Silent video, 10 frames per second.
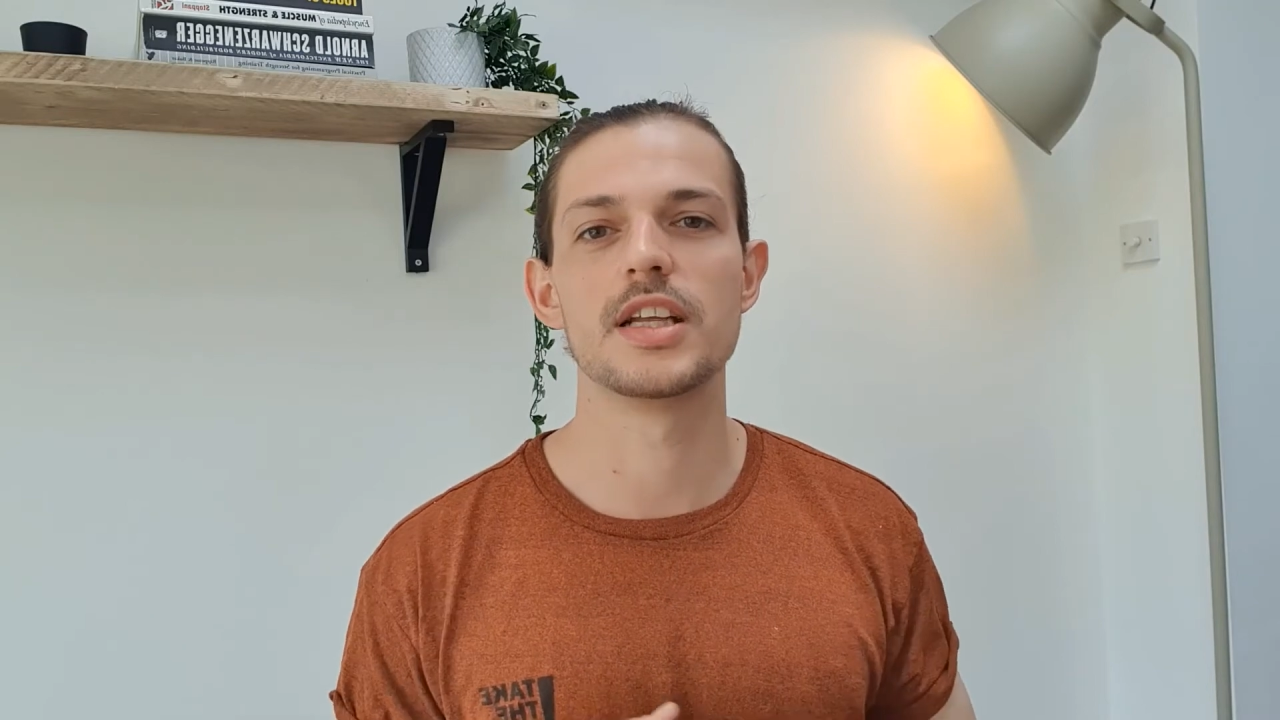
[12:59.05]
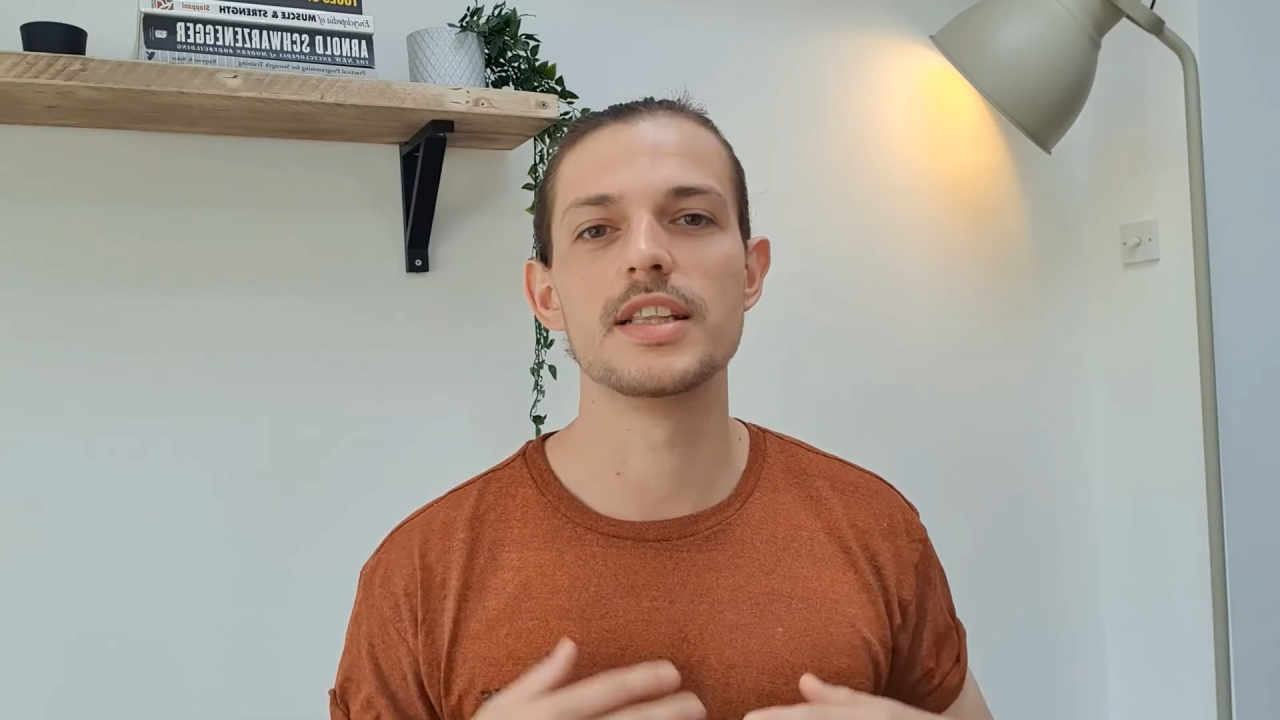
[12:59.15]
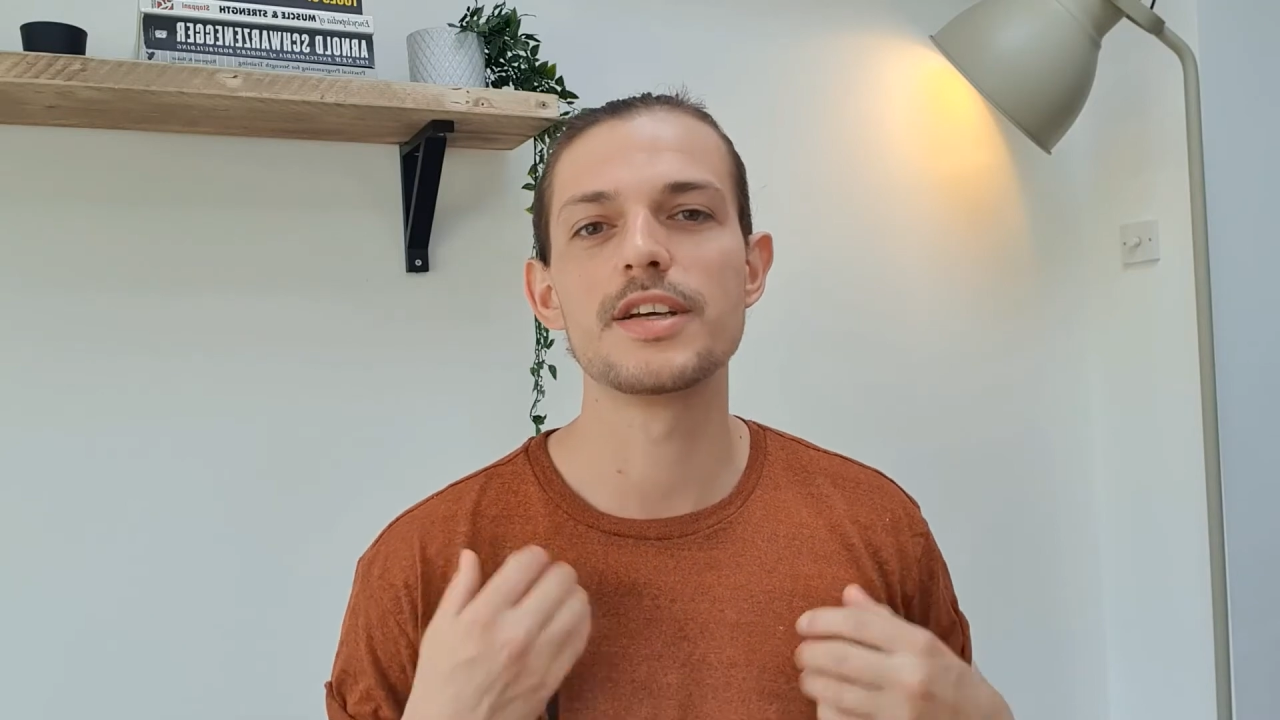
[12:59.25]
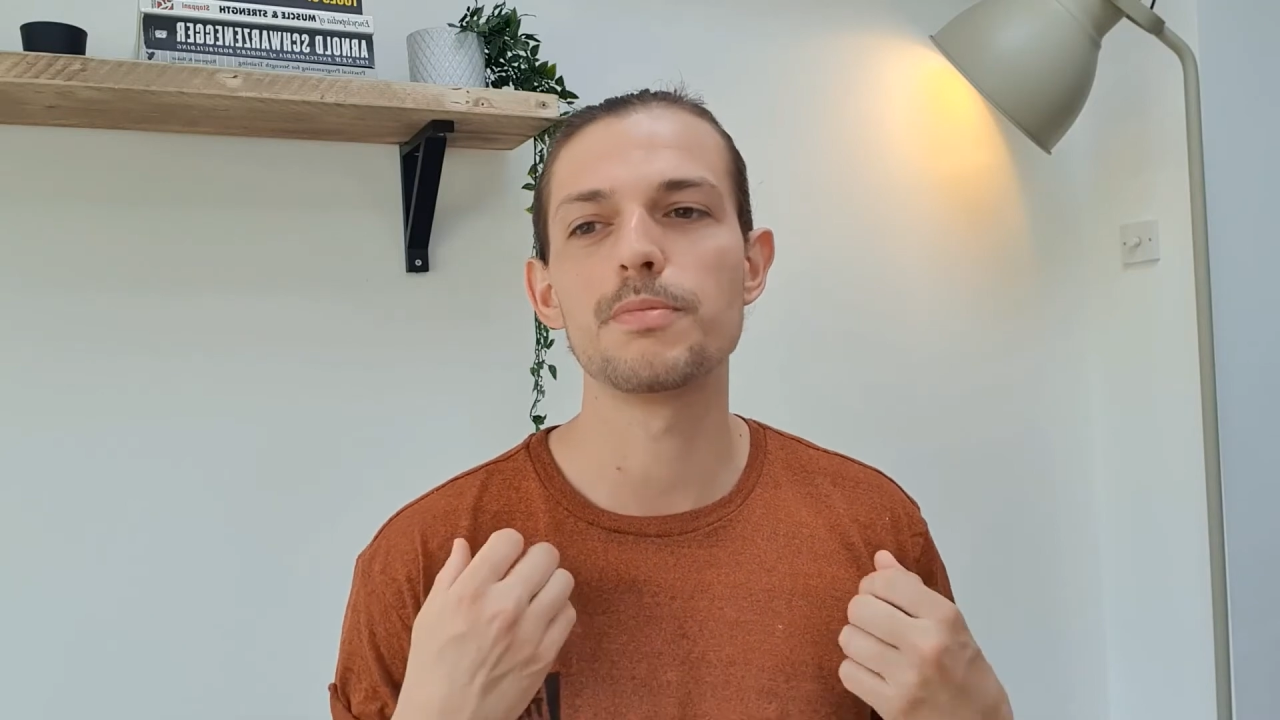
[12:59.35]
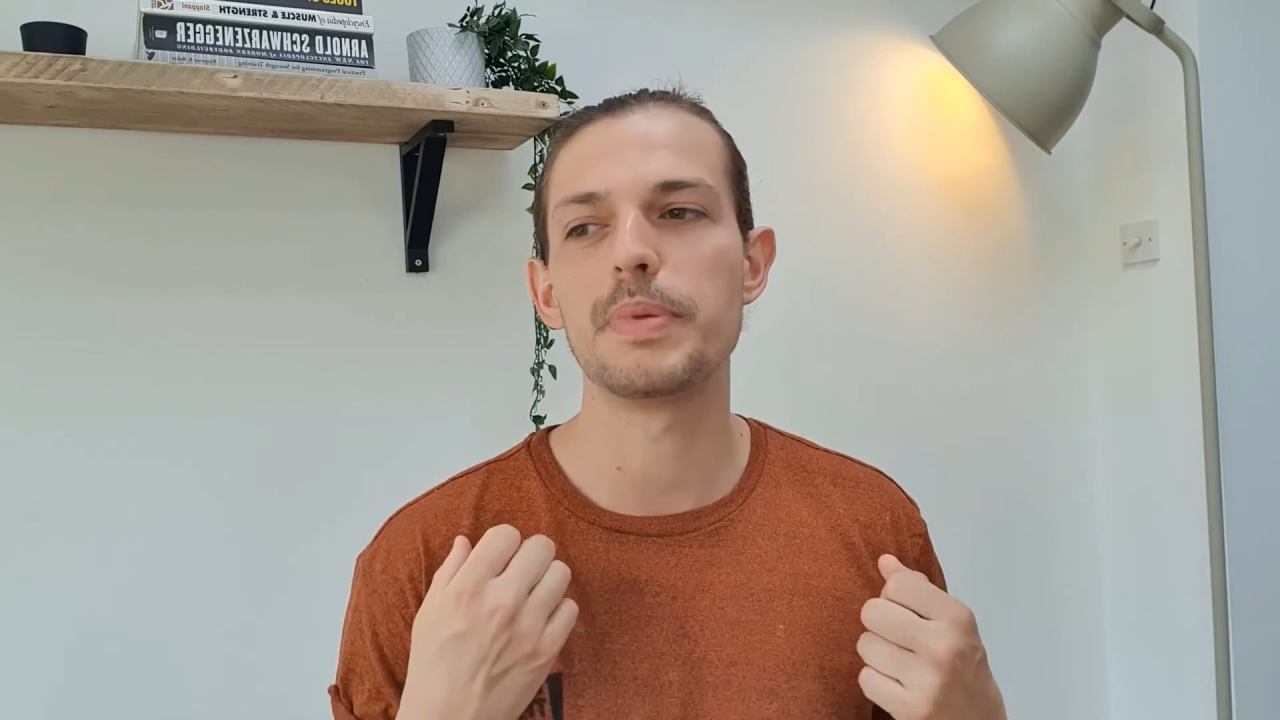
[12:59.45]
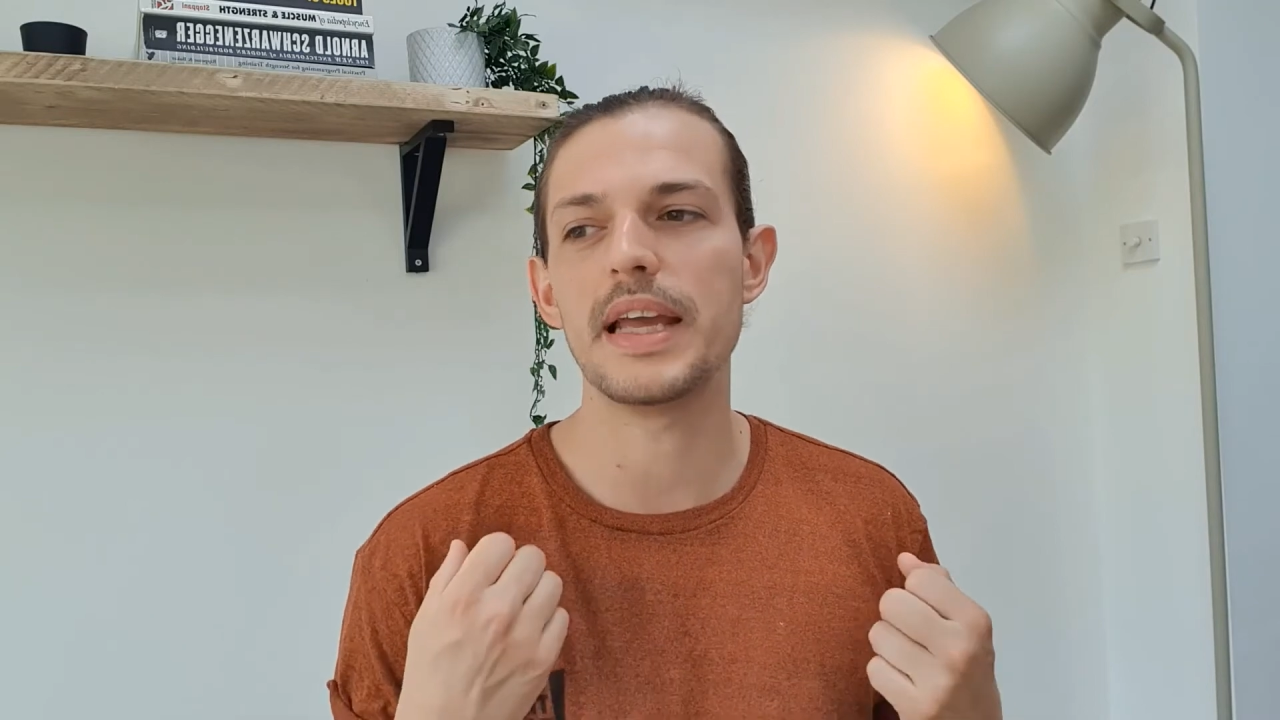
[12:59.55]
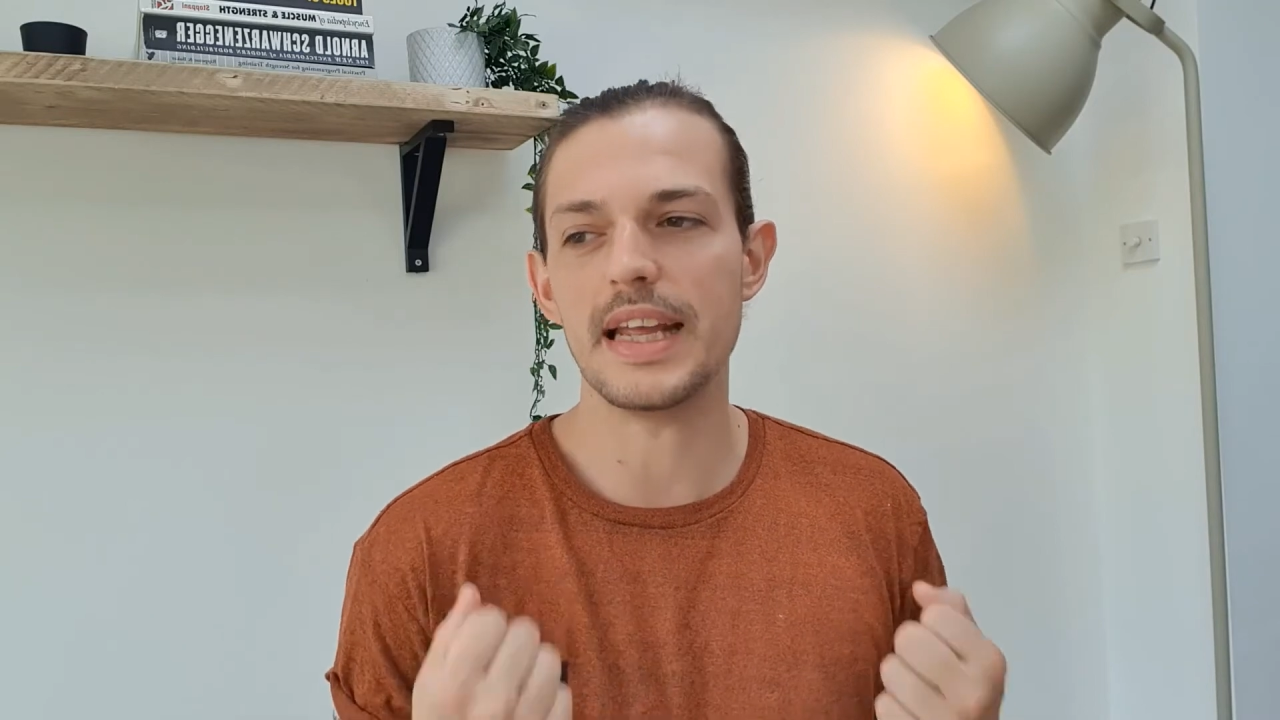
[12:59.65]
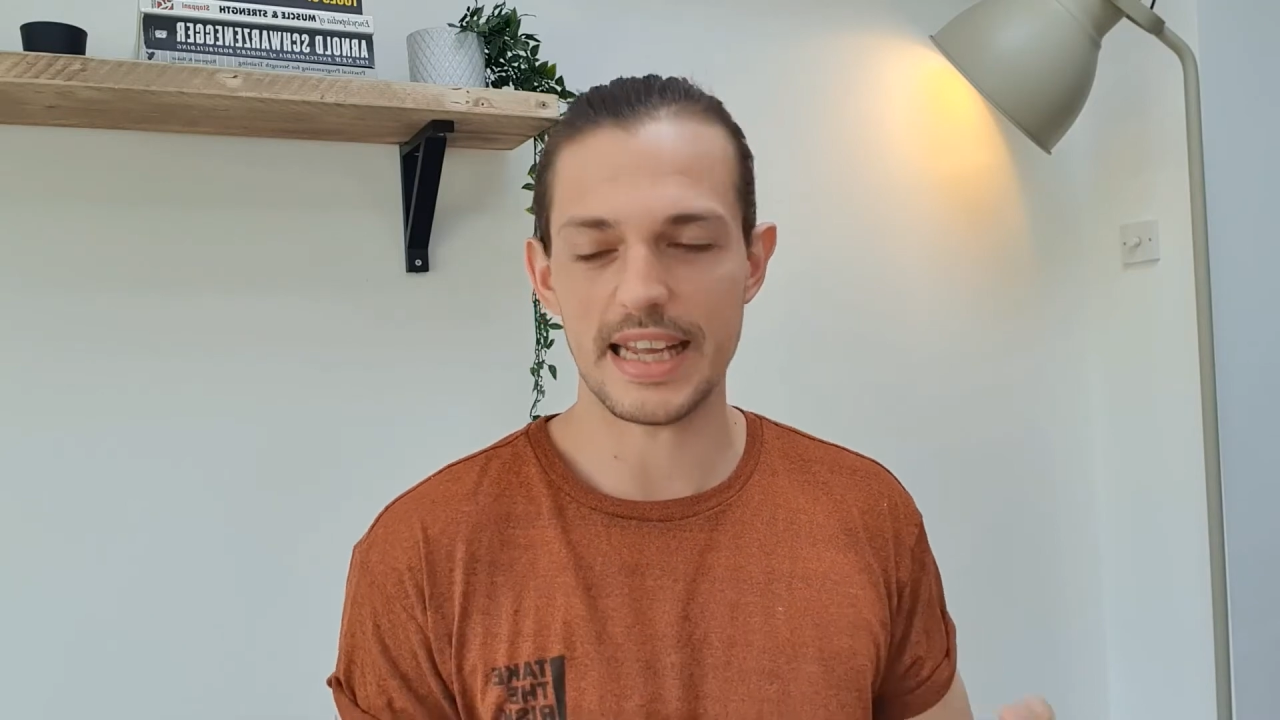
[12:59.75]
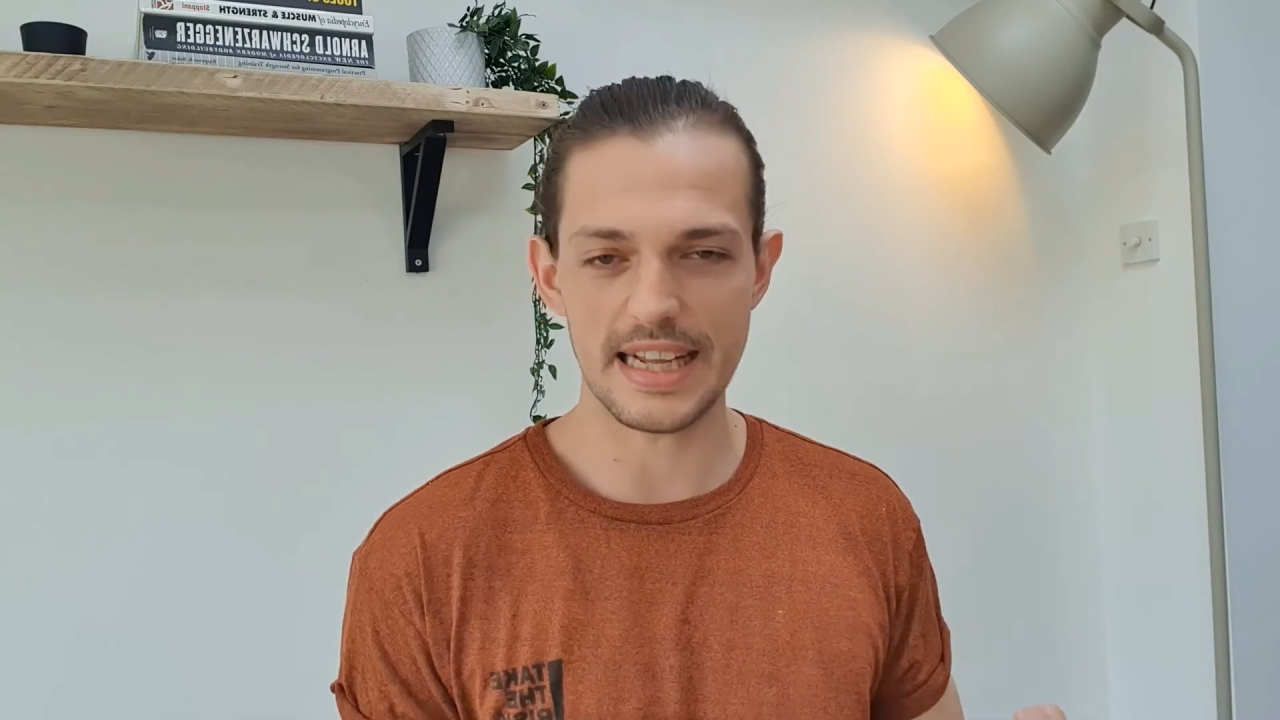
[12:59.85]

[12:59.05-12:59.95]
a little bit